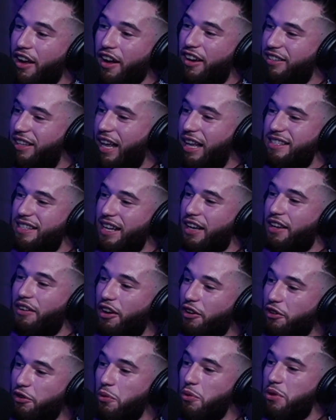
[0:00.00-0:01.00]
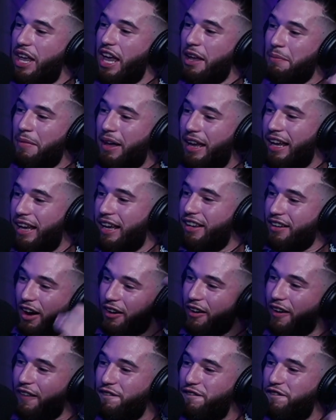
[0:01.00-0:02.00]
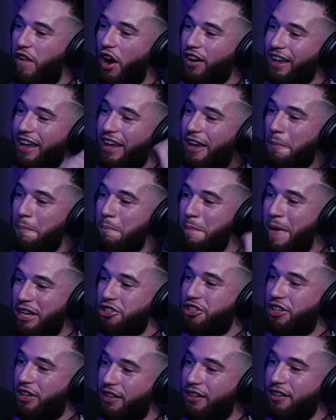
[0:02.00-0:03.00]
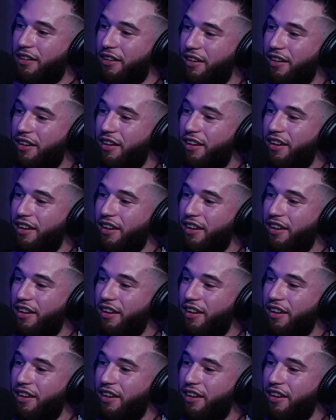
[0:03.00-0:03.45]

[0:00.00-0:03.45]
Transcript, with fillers: Because that second round, you came in on a fucking mission.